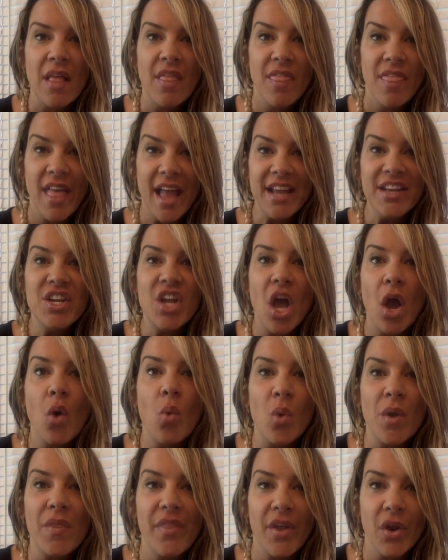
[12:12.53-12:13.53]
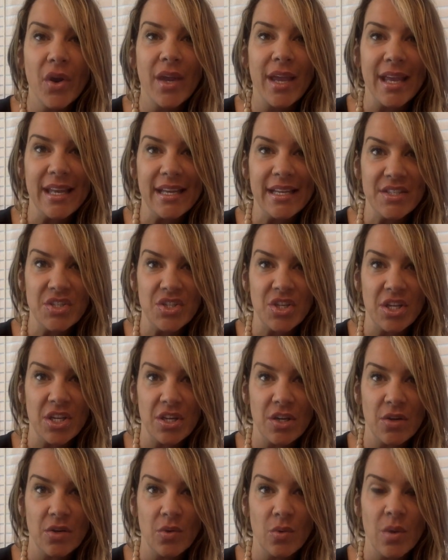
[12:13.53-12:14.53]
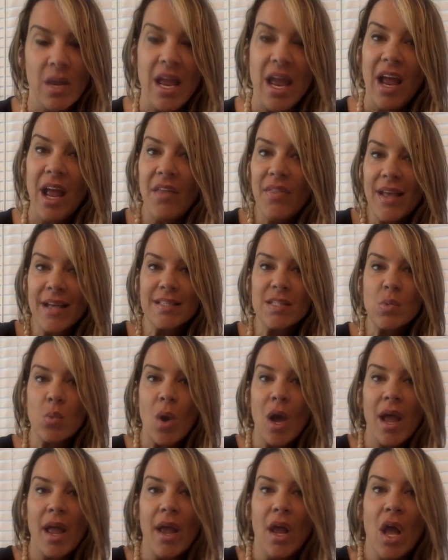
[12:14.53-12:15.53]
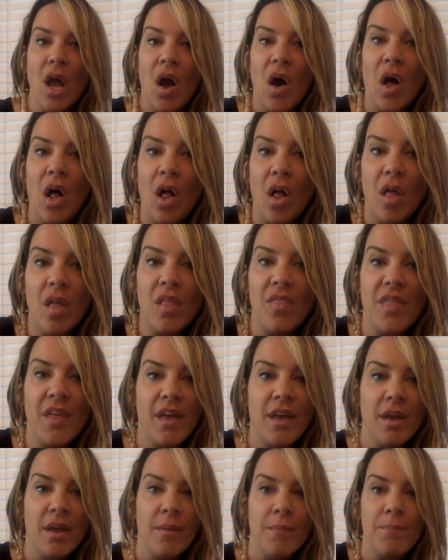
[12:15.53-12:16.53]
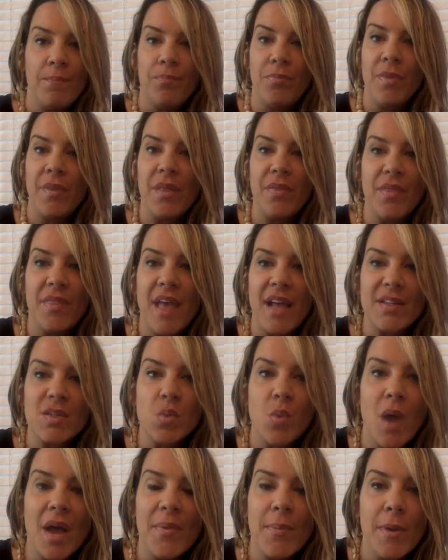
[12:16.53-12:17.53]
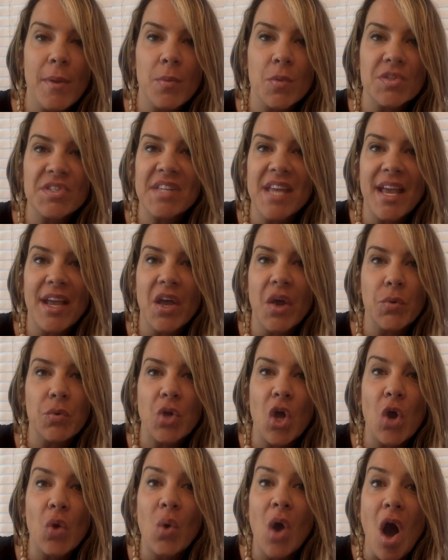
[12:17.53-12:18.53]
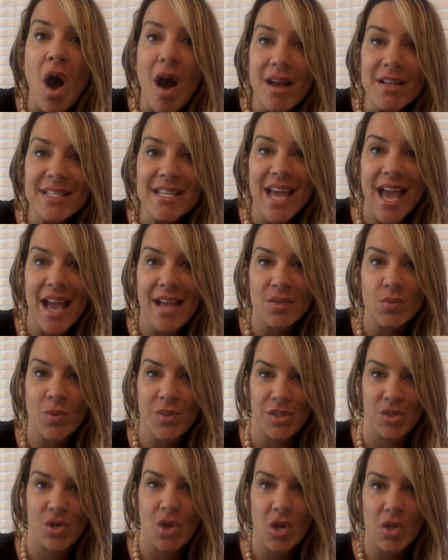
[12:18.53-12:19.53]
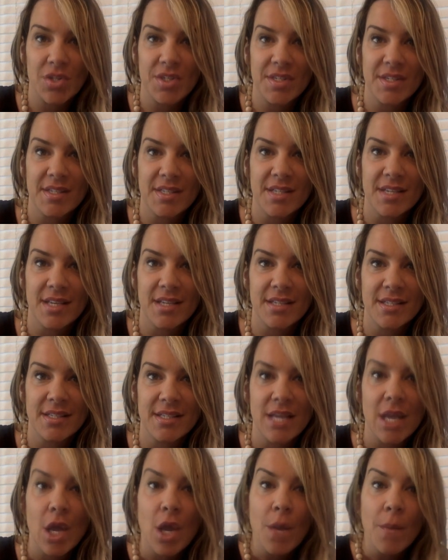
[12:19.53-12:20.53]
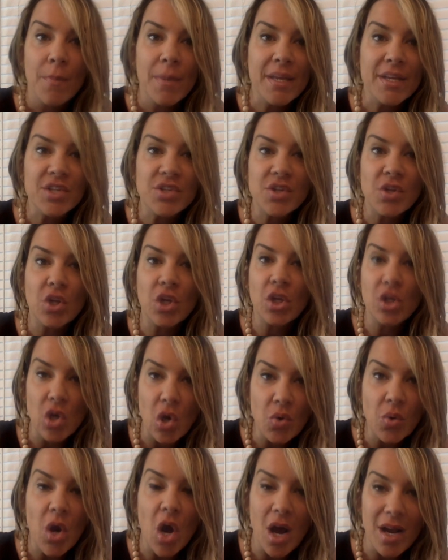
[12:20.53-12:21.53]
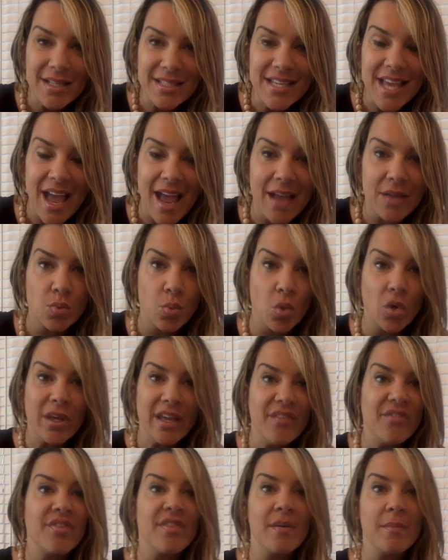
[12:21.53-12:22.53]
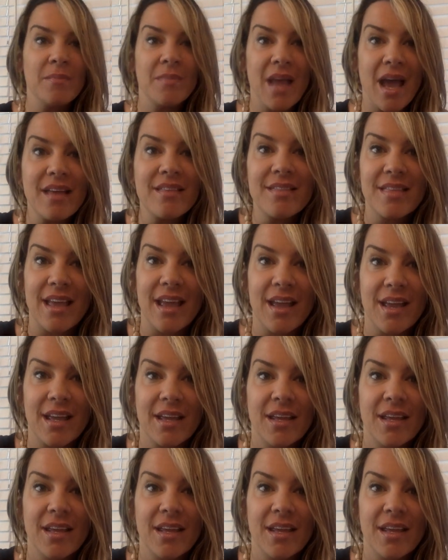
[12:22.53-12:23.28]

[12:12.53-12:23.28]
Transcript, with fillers: They know when they're getting to you. And that's why all the that's why people say go no contact with the narcissist because no contact will give them nothing.